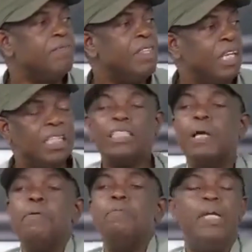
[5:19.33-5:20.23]
It has
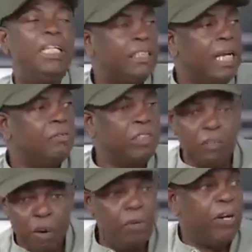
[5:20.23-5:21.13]
happened many times, the
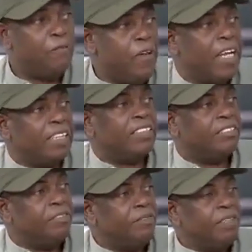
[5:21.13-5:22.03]
ripple effect.
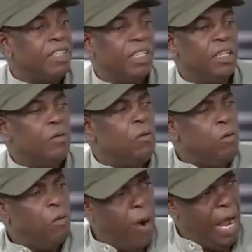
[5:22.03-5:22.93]

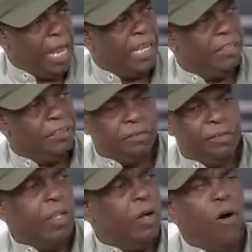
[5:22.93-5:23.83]
Why?
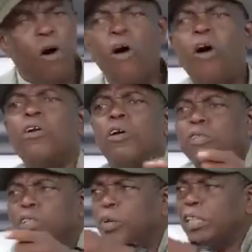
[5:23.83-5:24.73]
All
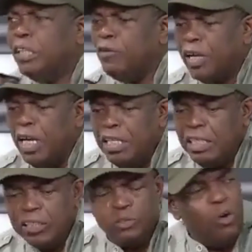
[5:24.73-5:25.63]
of these West African
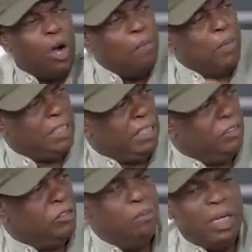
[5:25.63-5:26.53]
leaders who are
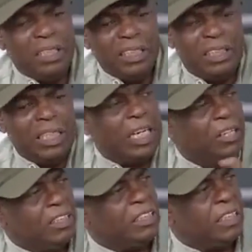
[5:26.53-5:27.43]
meeting to make these
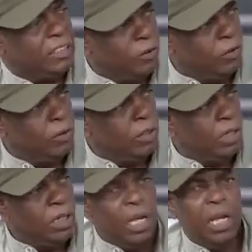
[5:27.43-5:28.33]
declarations and so on,
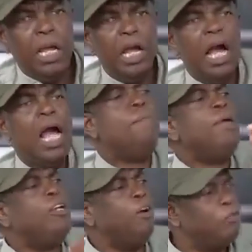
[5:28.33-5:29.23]
how
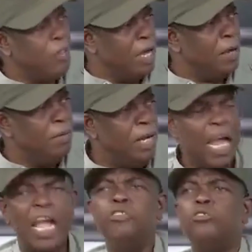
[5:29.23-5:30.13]
many of them
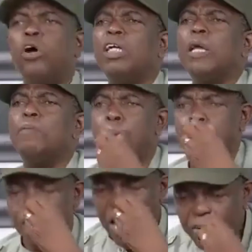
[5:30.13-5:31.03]
enjoy the
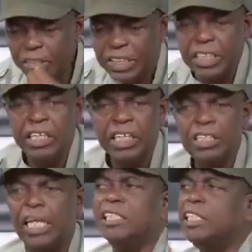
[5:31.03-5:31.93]
popularity
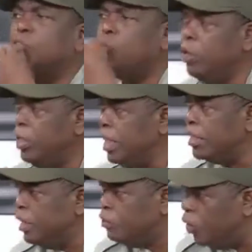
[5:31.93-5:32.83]
that these coup
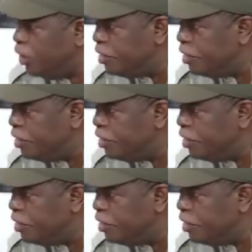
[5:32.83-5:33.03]
leaders enjoy?